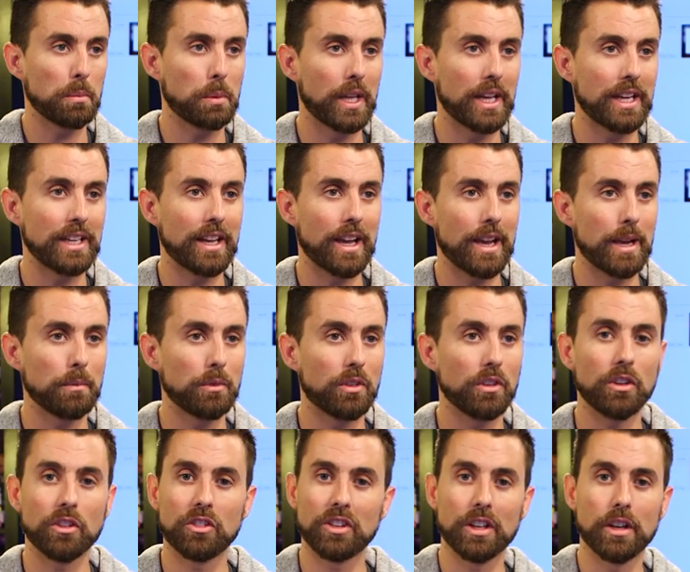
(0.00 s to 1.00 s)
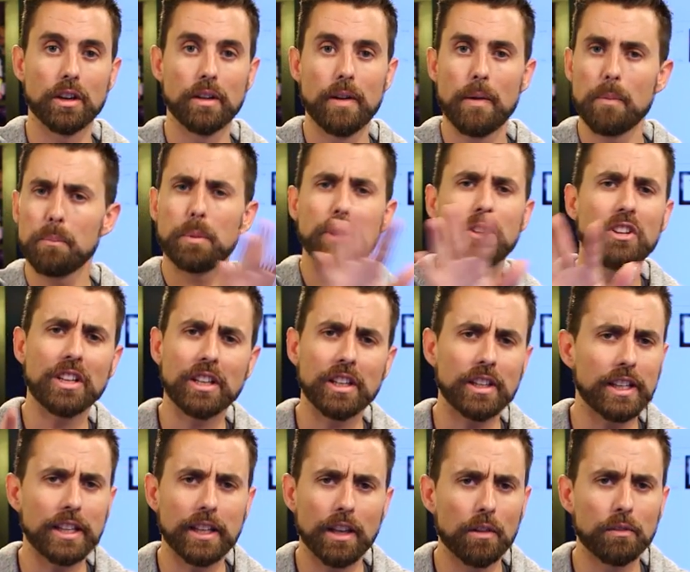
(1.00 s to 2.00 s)
you're playing games and you see a
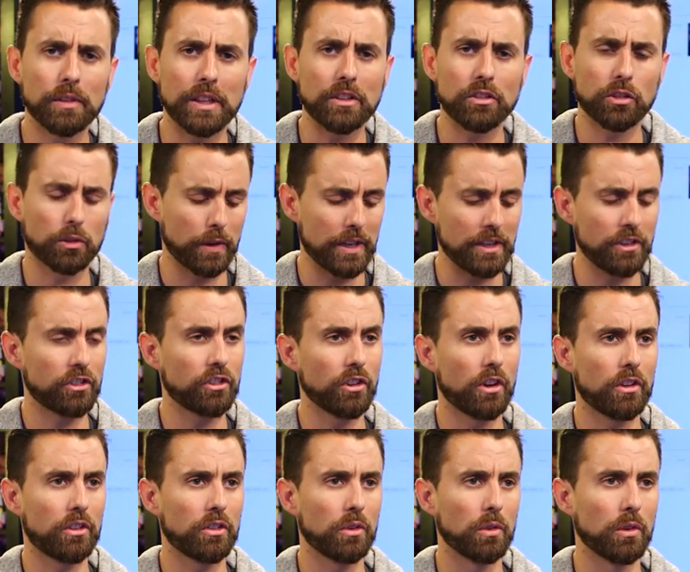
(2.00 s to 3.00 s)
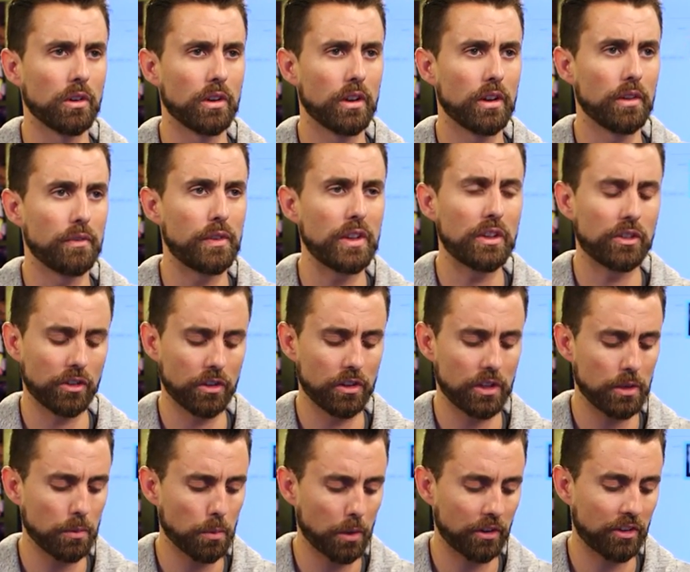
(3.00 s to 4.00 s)
particularly lovely screenshot or a vista
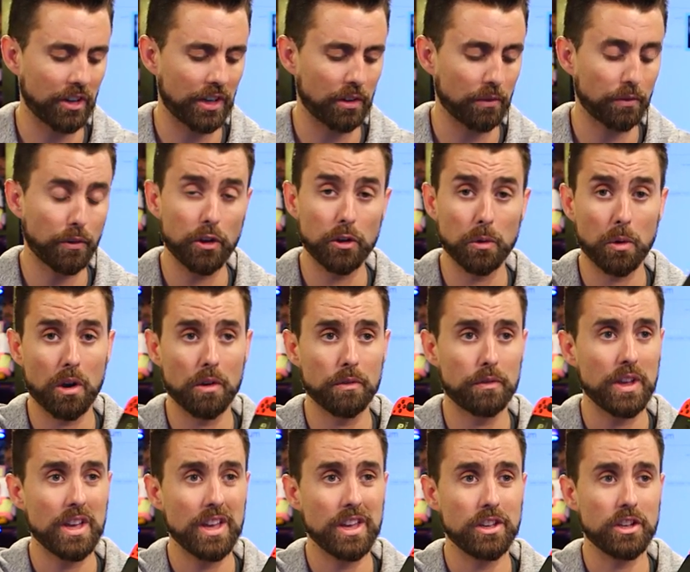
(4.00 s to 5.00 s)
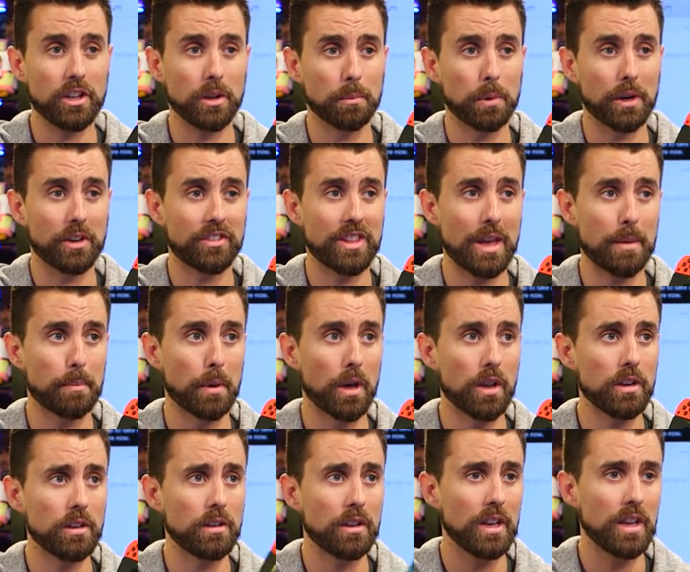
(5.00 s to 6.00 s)
that you want to take a photo of, you can press that button.